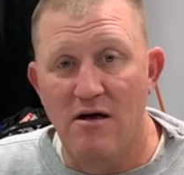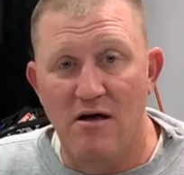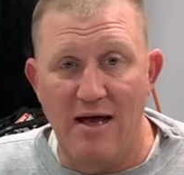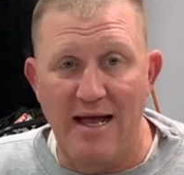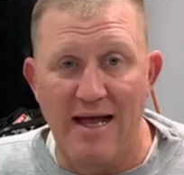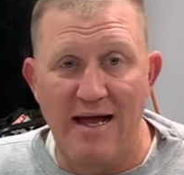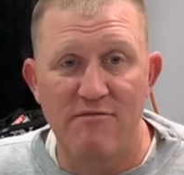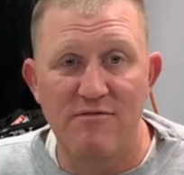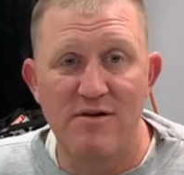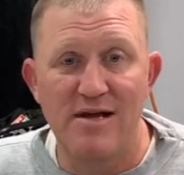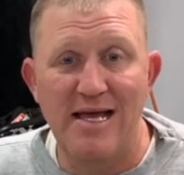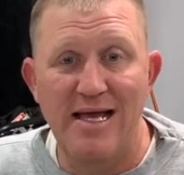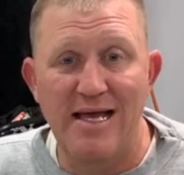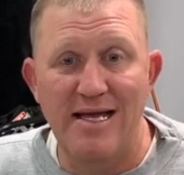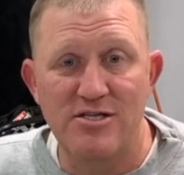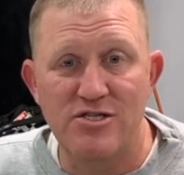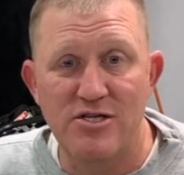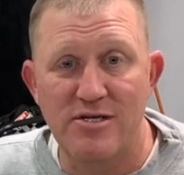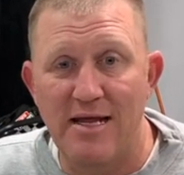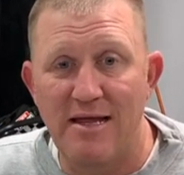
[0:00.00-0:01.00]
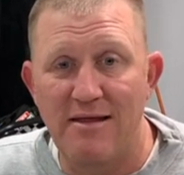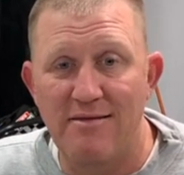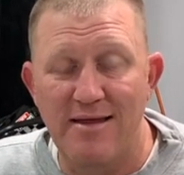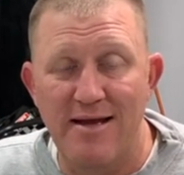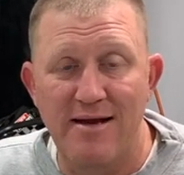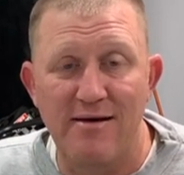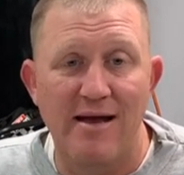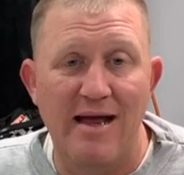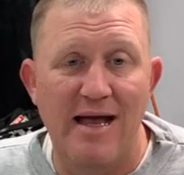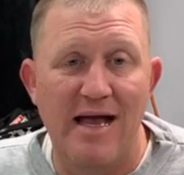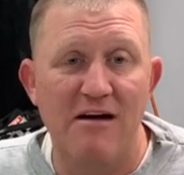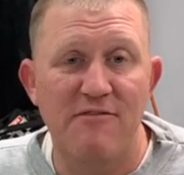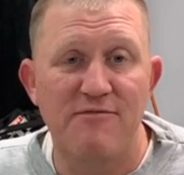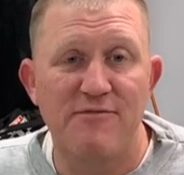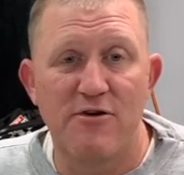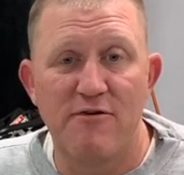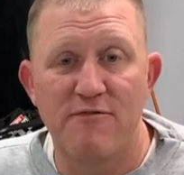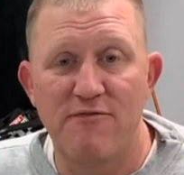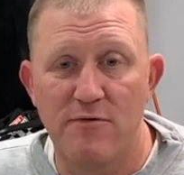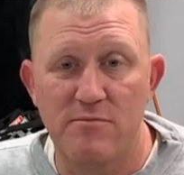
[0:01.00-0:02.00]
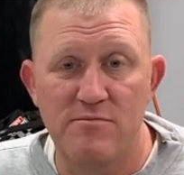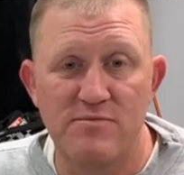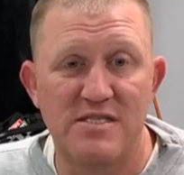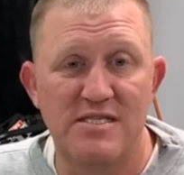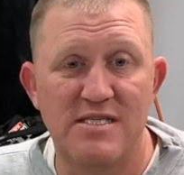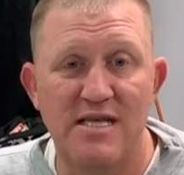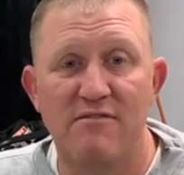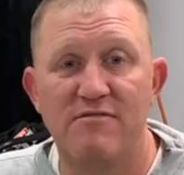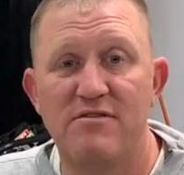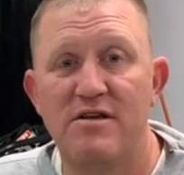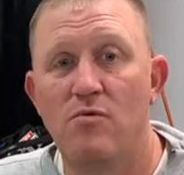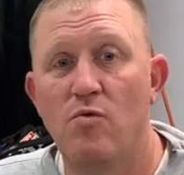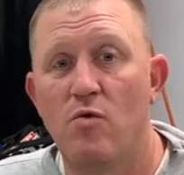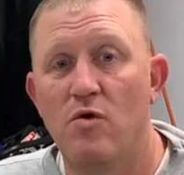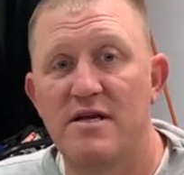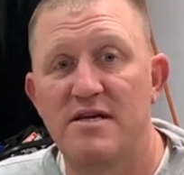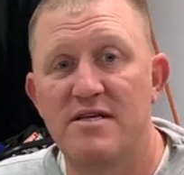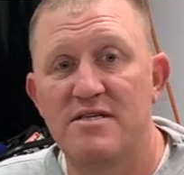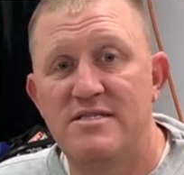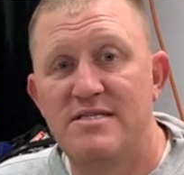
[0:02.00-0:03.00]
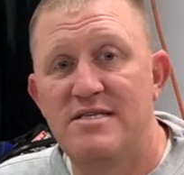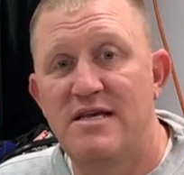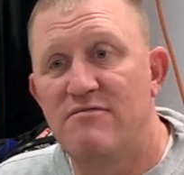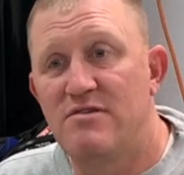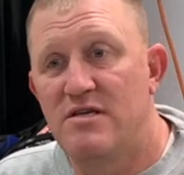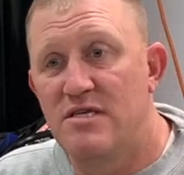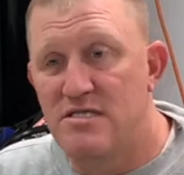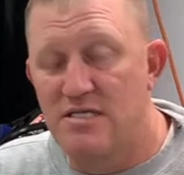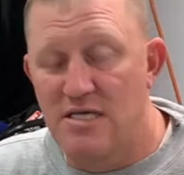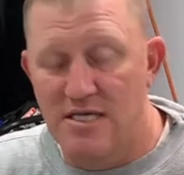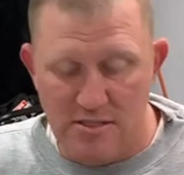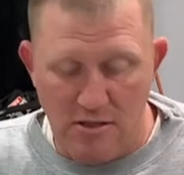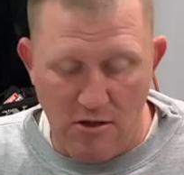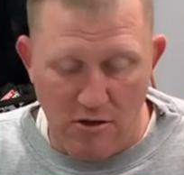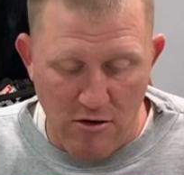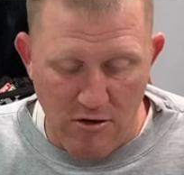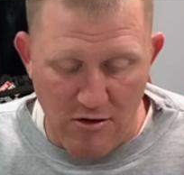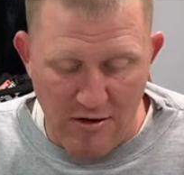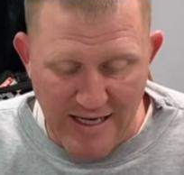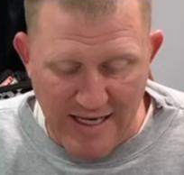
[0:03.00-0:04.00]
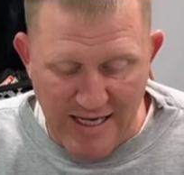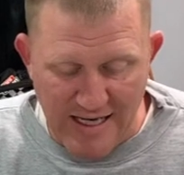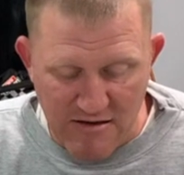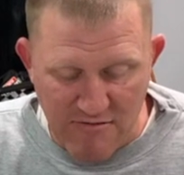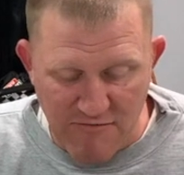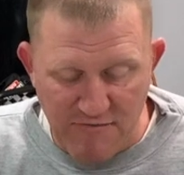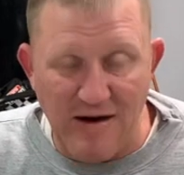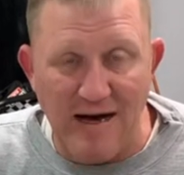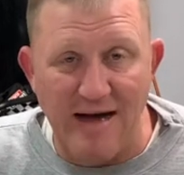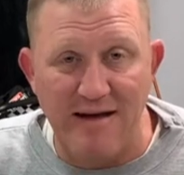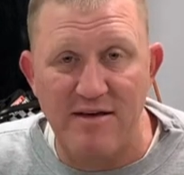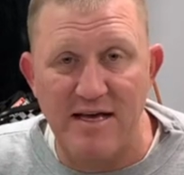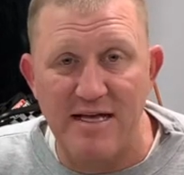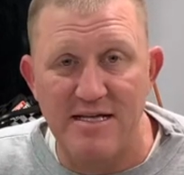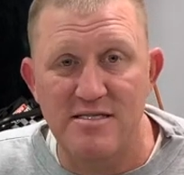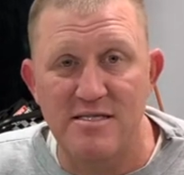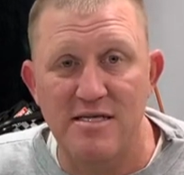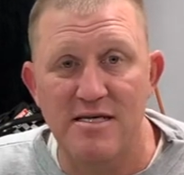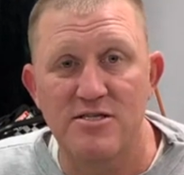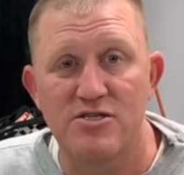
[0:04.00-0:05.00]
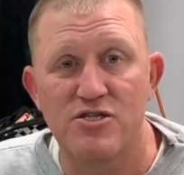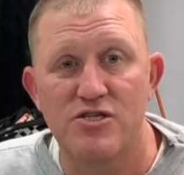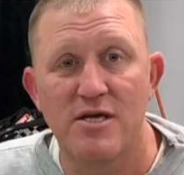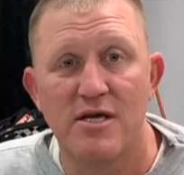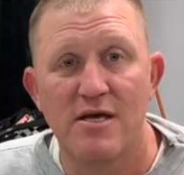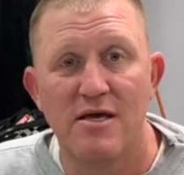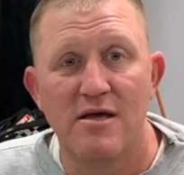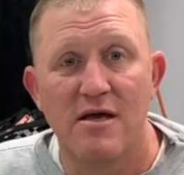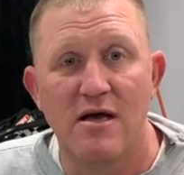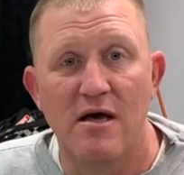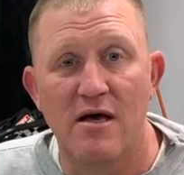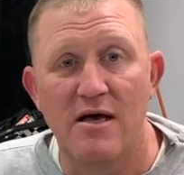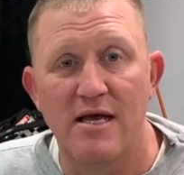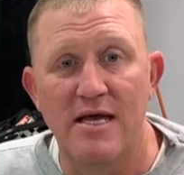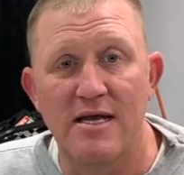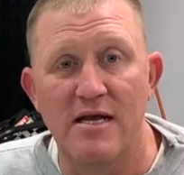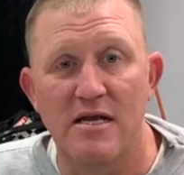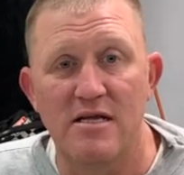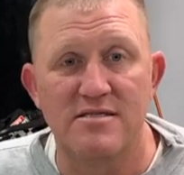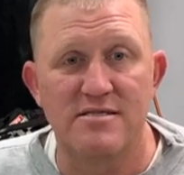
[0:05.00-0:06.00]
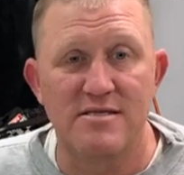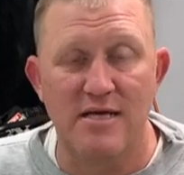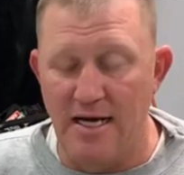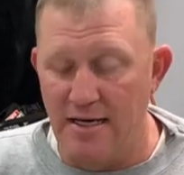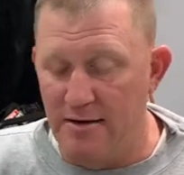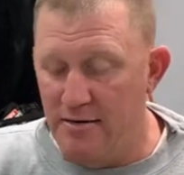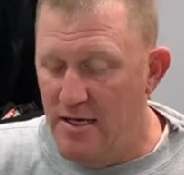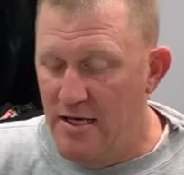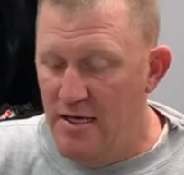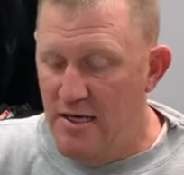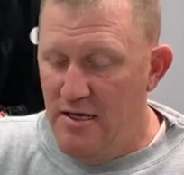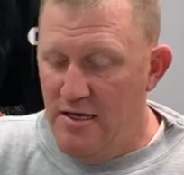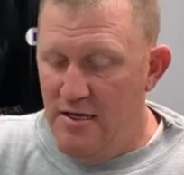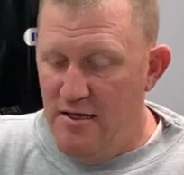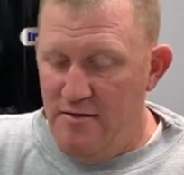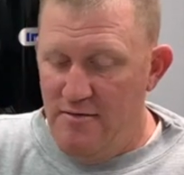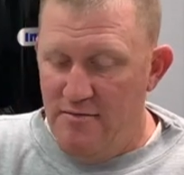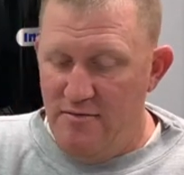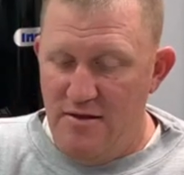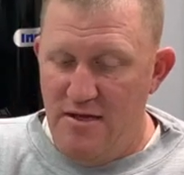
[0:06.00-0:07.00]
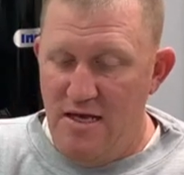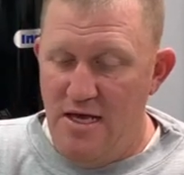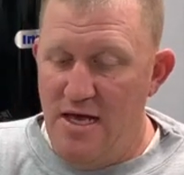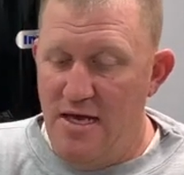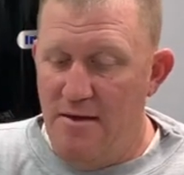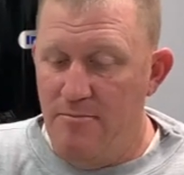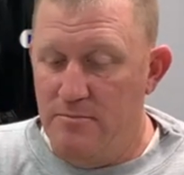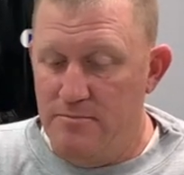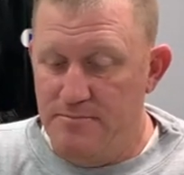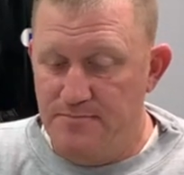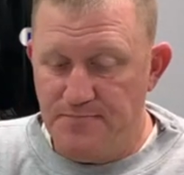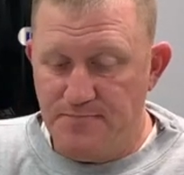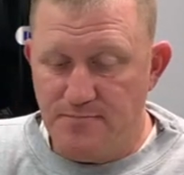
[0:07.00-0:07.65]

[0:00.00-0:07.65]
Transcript: Every engine thereafter from 71 to 76 all had the 5/8 inch inlet side. The